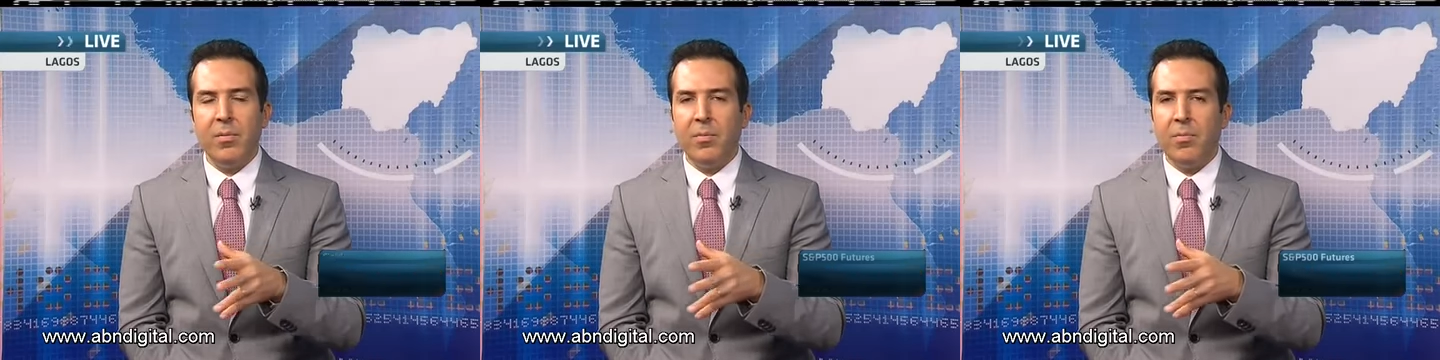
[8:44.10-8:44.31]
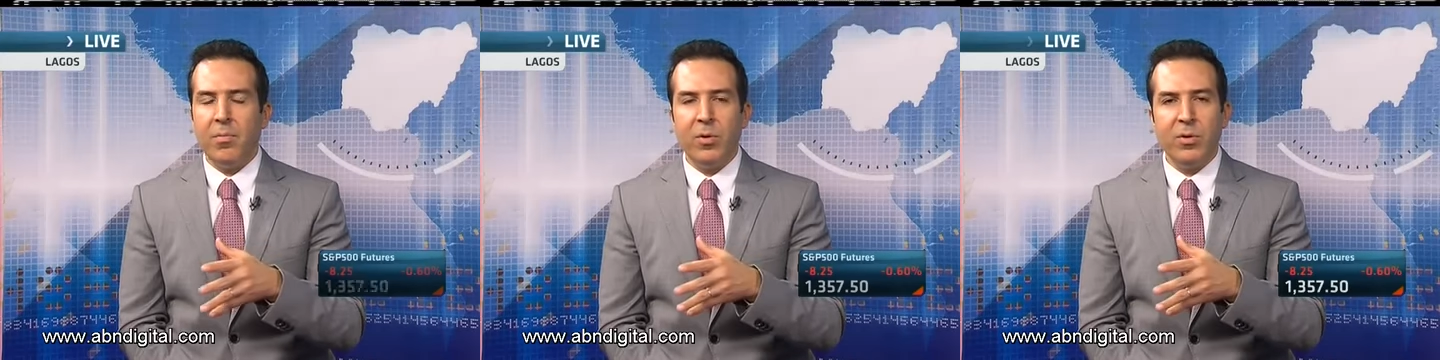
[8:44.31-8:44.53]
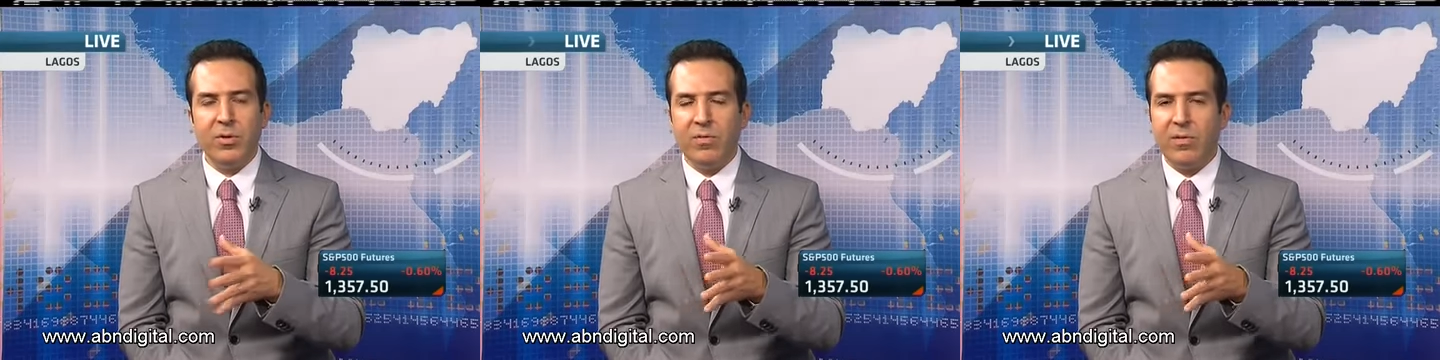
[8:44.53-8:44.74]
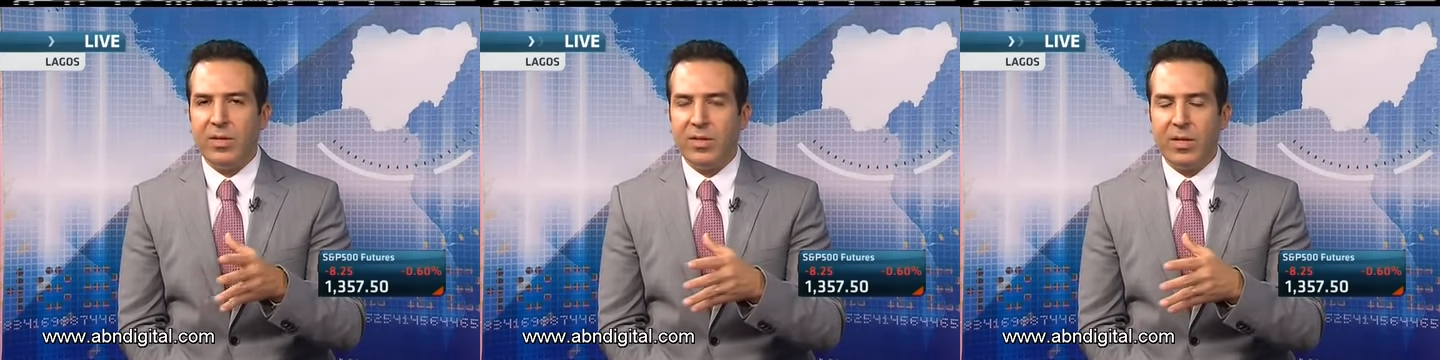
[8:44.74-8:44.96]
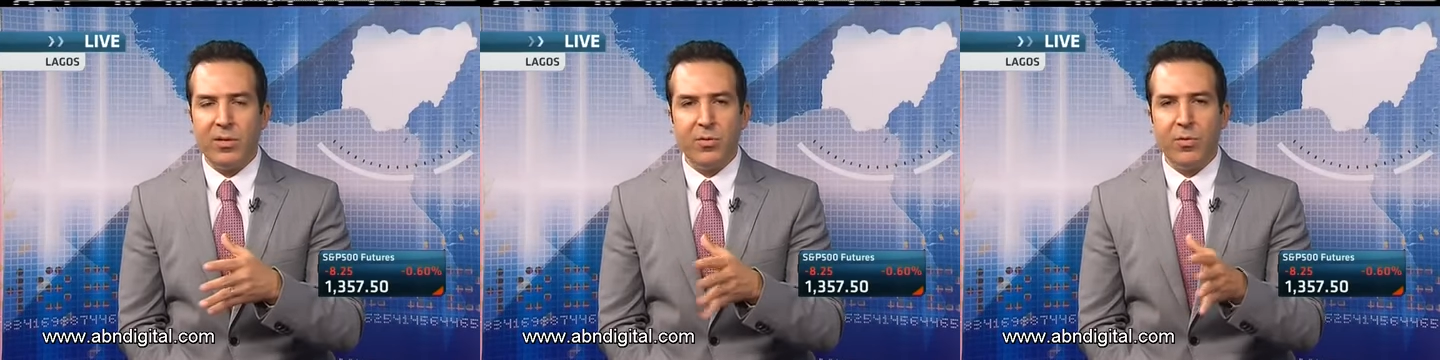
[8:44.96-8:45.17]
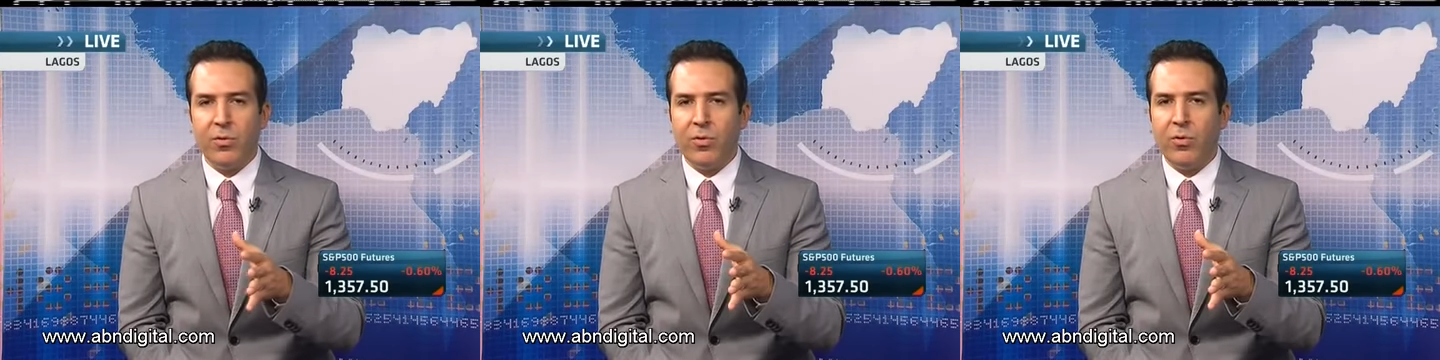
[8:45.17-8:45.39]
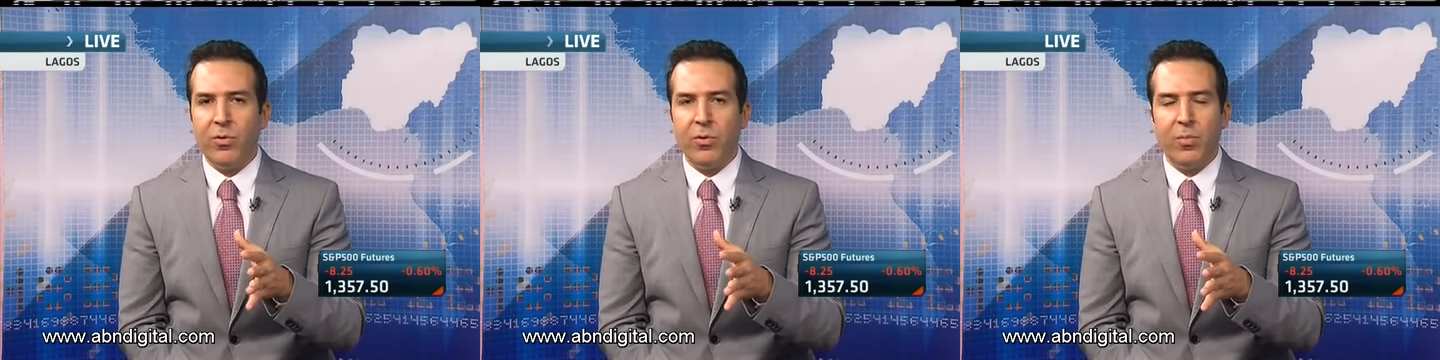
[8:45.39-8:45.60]
Most of these sites
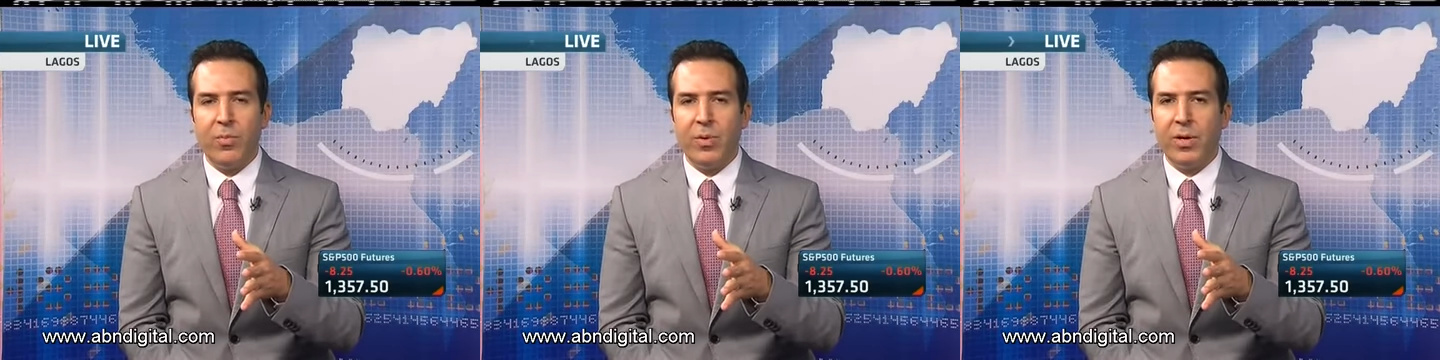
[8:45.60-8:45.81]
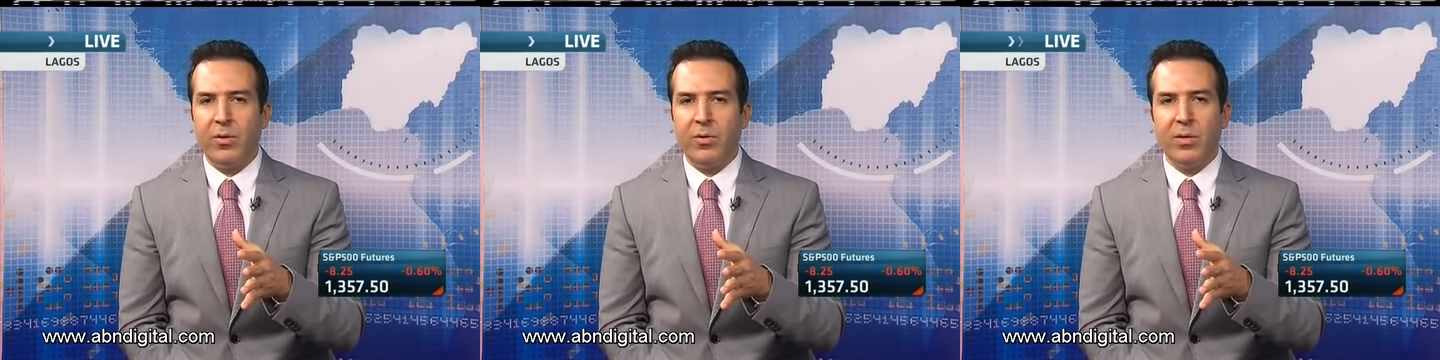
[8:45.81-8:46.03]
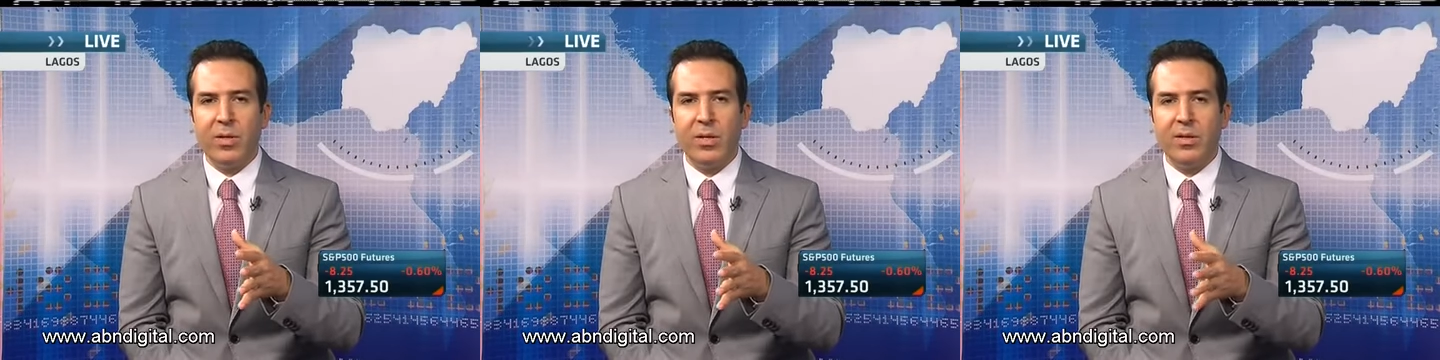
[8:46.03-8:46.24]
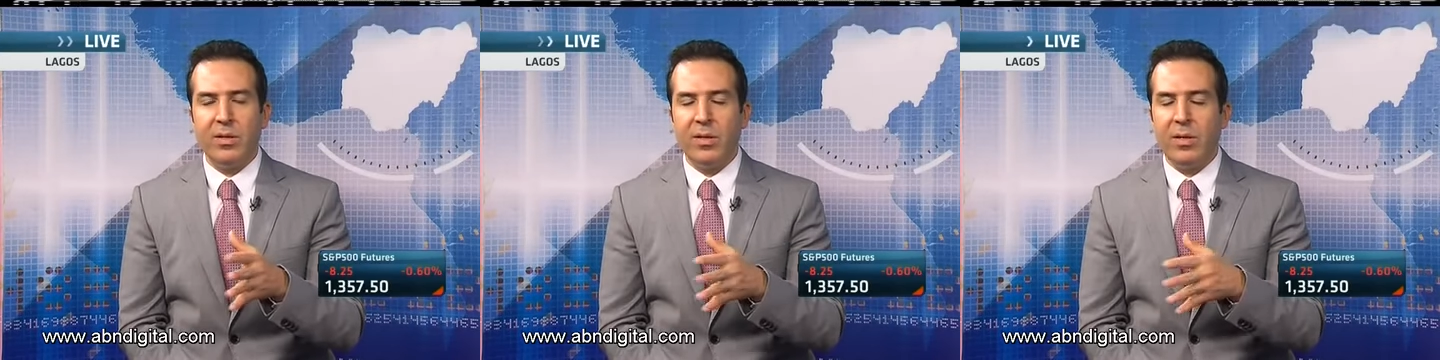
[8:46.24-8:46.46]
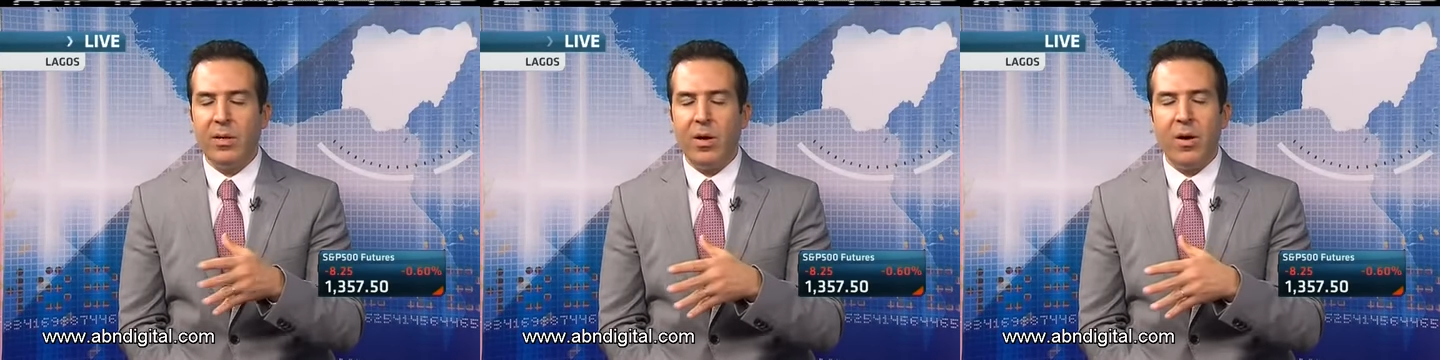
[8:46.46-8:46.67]
all operate on diesel.